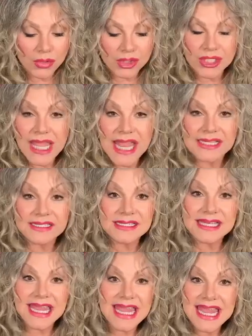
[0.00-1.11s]

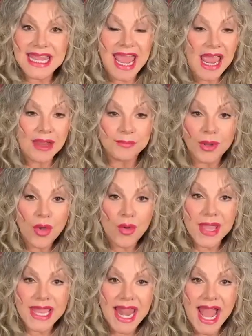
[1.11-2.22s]
Satan, he can't blow
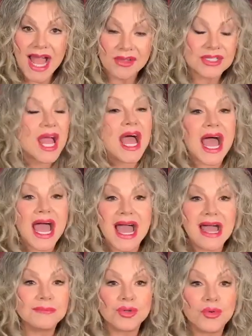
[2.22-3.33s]
it out.
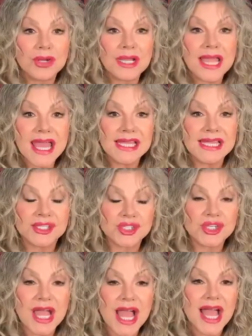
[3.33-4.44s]
I'm gonna let it
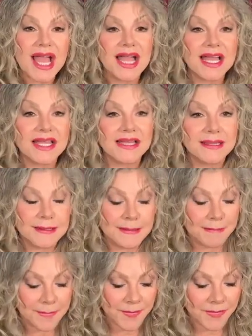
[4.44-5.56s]
shine.
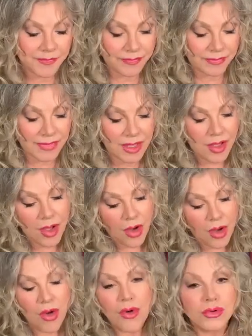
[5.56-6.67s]

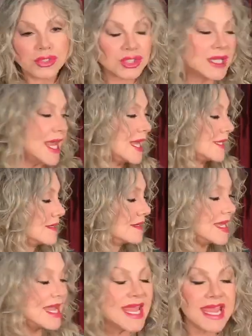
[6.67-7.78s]
Oh,
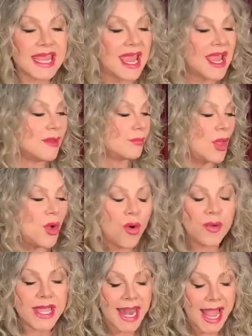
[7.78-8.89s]
Satan, he can't blow
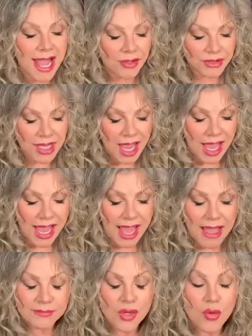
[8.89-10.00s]
it out.
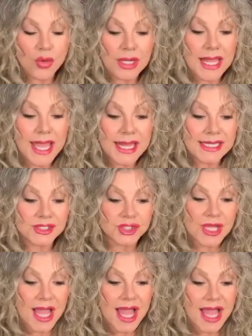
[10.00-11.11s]
I'm gonna let it
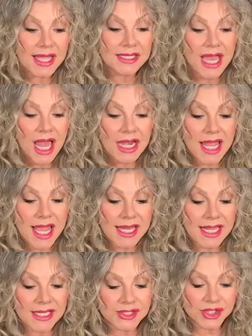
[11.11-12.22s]
shine. Let
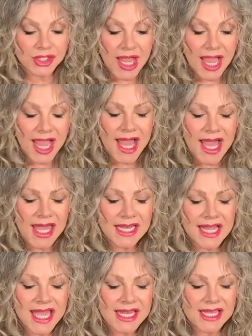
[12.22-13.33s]
it shine,
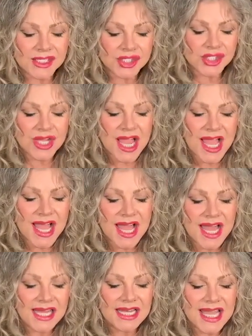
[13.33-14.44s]
let it
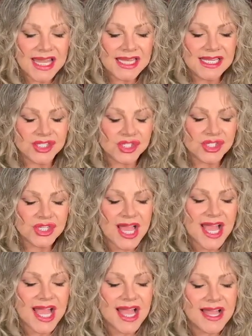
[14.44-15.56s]
shine, let it
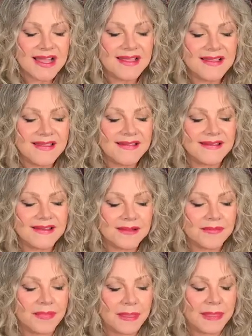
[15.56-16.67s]
shine.
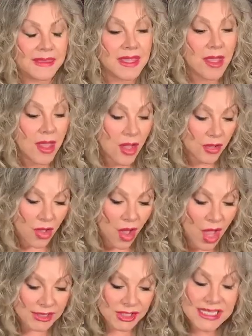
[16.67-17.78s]

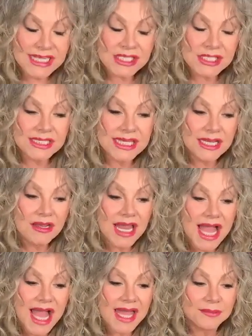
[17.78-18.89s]
'Cause this little
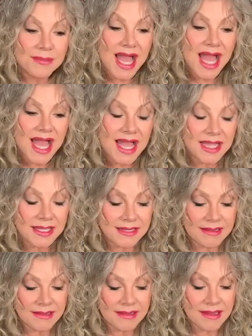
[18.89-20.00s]
light of
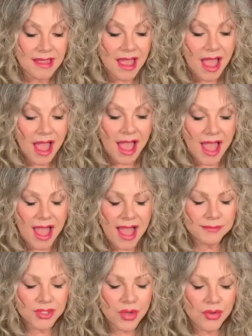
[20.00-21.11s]
mine,
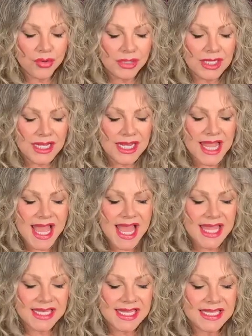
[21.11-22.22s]
I'm gonna let
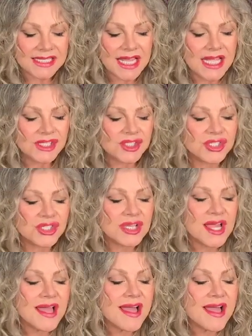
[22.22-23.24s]
it shine.